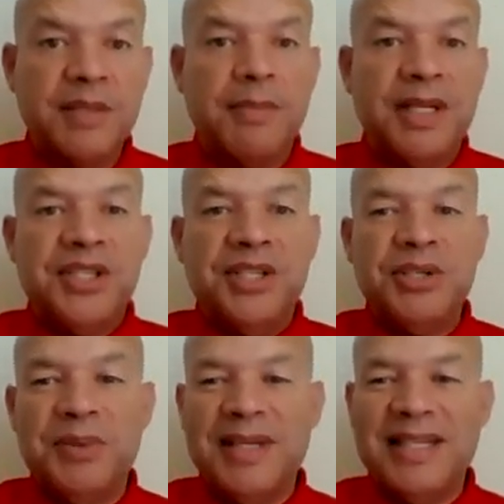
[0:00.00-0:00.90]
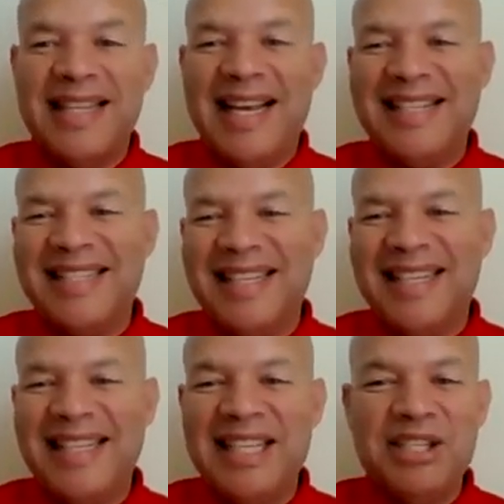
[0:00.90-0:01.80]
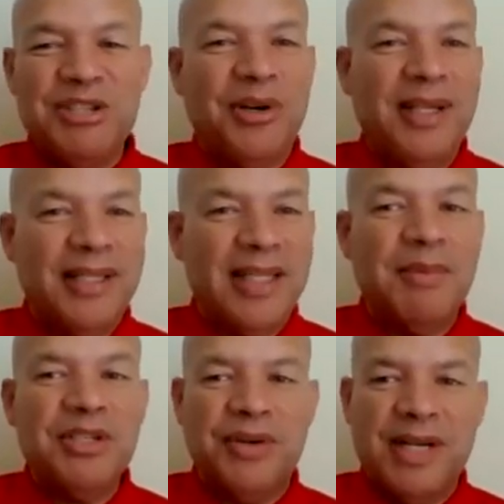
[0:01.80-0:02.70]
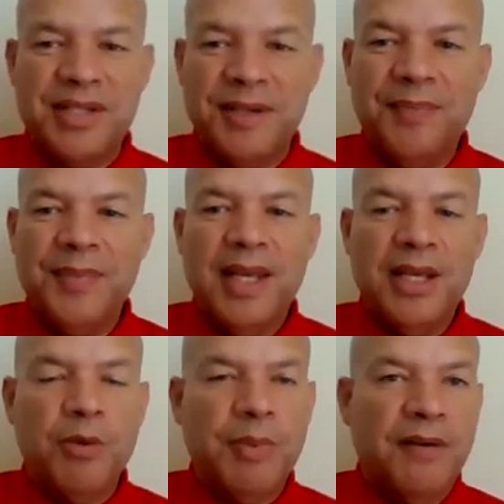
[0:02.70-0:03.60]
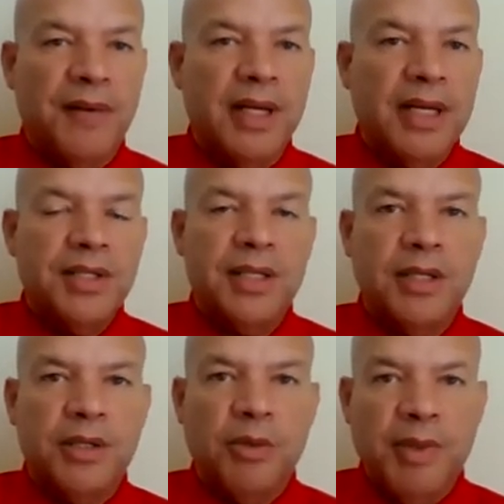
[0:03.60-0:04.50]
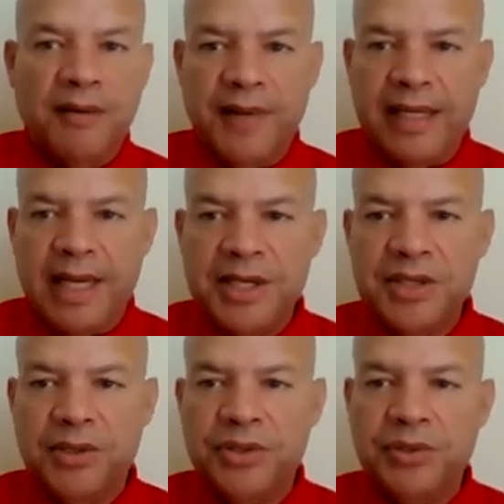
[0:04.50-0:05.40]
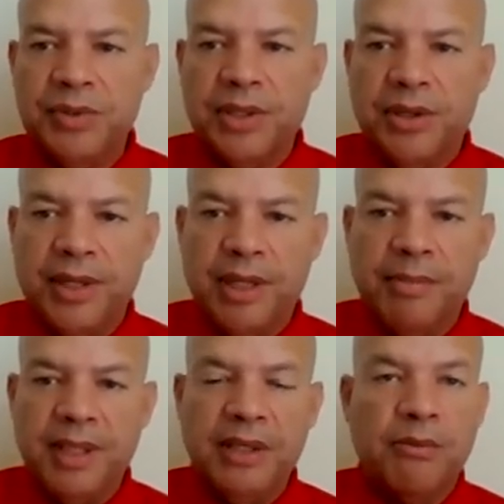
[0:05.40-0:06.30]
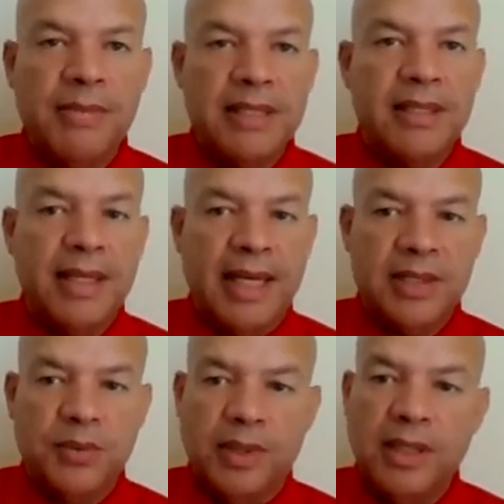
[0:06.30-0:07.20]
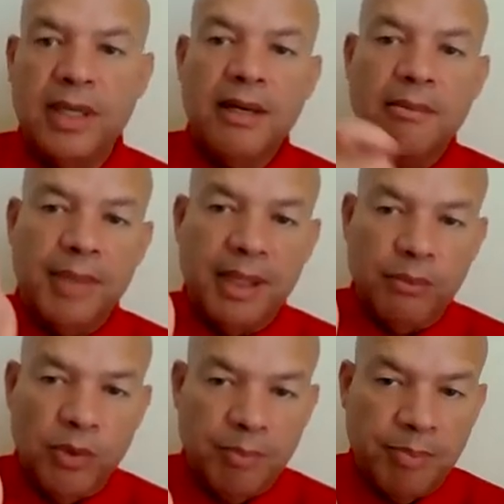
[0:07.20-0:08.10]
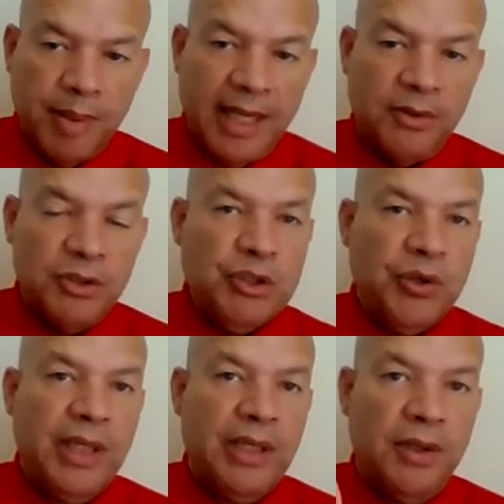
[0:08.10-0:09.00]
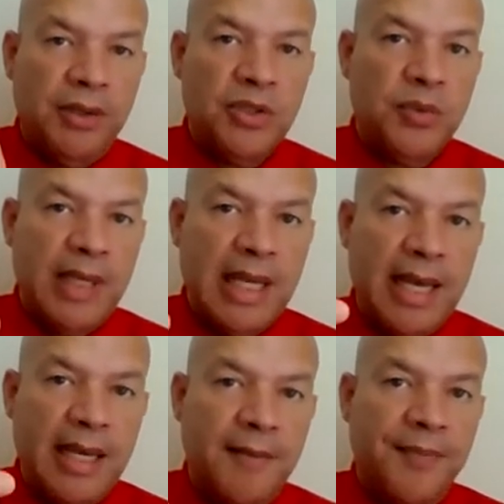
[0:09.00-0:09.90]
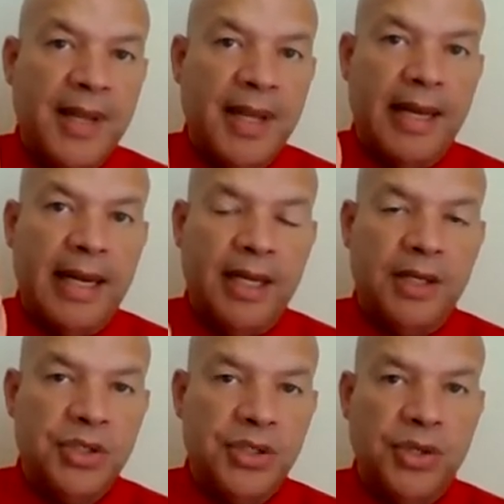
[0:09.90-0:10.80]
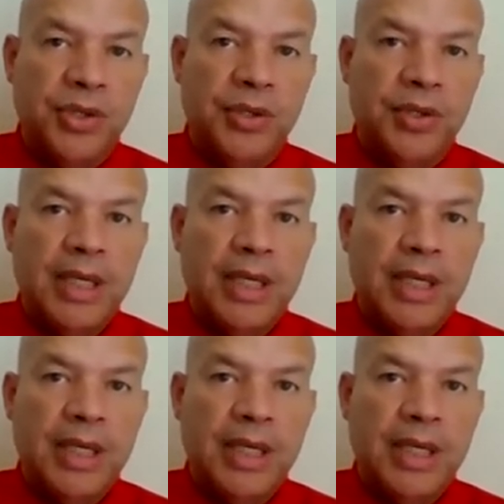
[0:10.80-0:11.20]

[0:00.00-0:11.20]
mentioned to us that he enjoyed the demonstration. They'll be on vacation on June 30th, but they'll miss the next one. But we'll plan on joining on the 28th. And I can assure you,